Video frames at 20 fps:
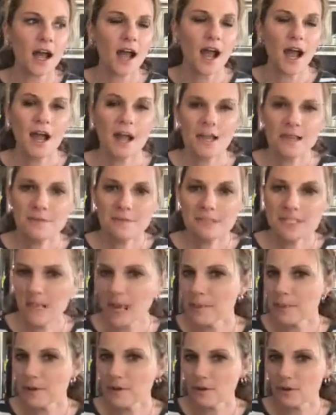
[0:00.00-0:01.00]
I am the
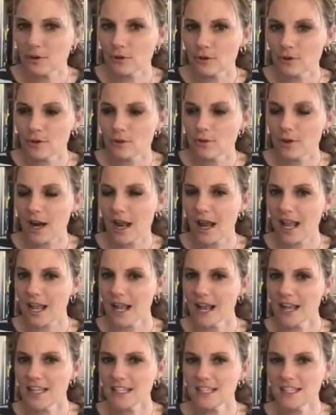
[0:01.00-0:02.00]
type of learner where I
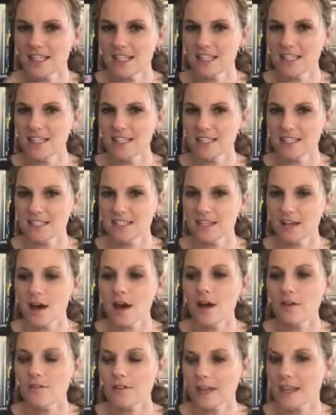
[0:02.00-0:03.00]
got to see this
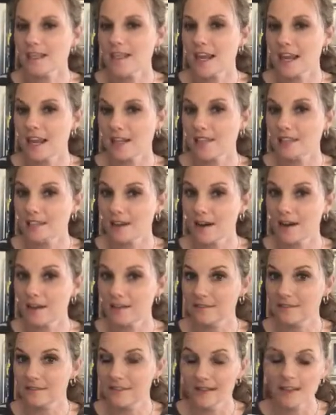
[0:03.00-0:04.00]
stuff like
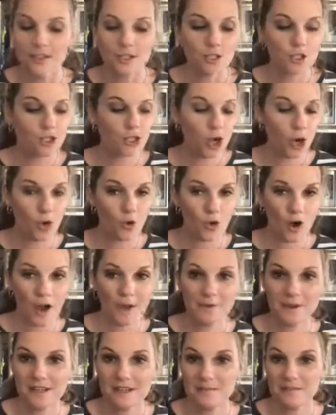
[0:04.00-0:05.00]
hands-on. So
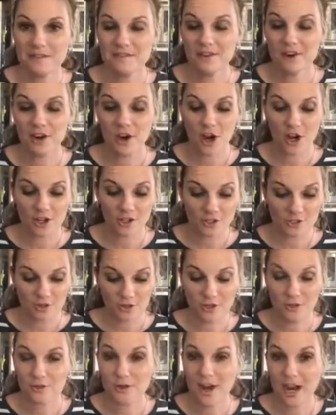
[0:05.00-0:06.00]
I'm going to be very honest
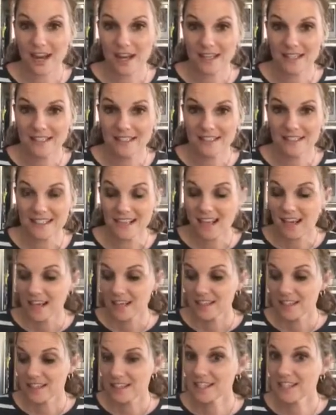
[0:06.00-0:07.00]
with you guys.
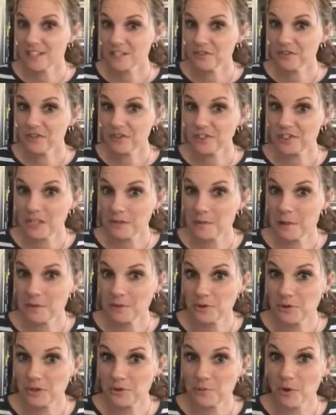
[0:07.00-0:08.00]
This is the first time
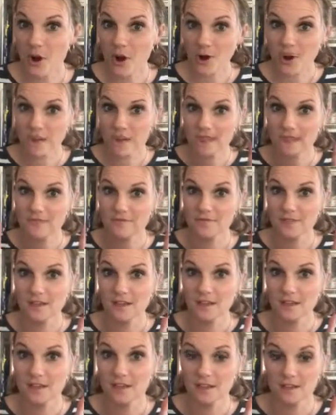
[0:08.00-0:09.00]
I'm doing a party
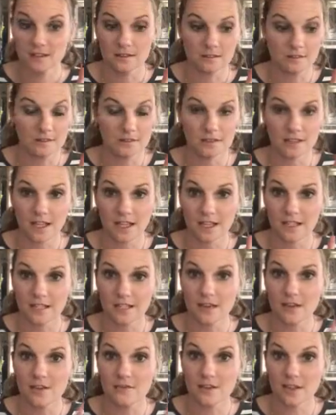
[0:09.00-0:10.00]
via
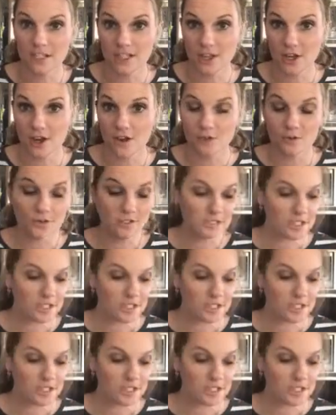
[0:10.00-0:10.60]
like video.